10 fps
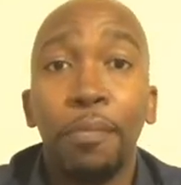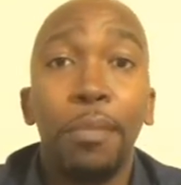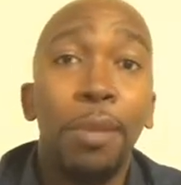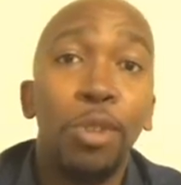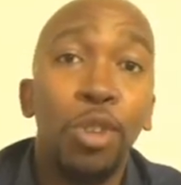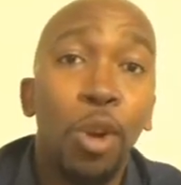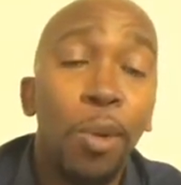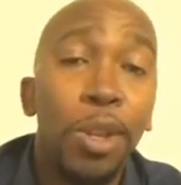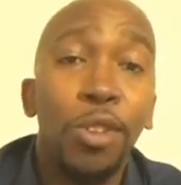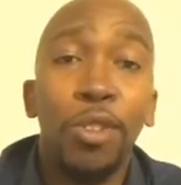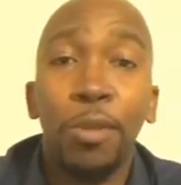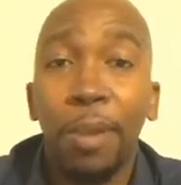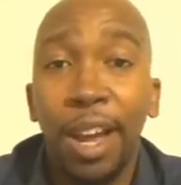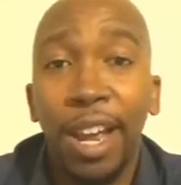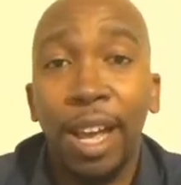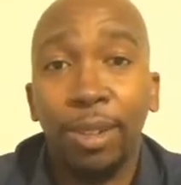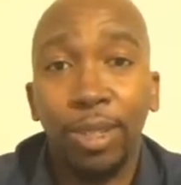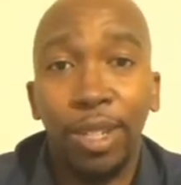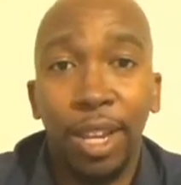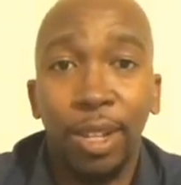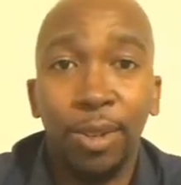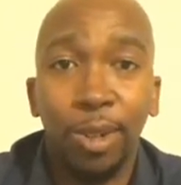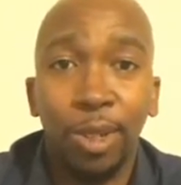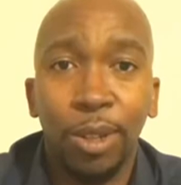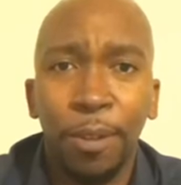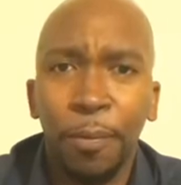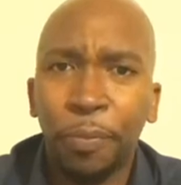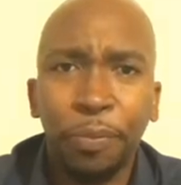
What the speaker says: Maybe you go in and you buy a house together or so.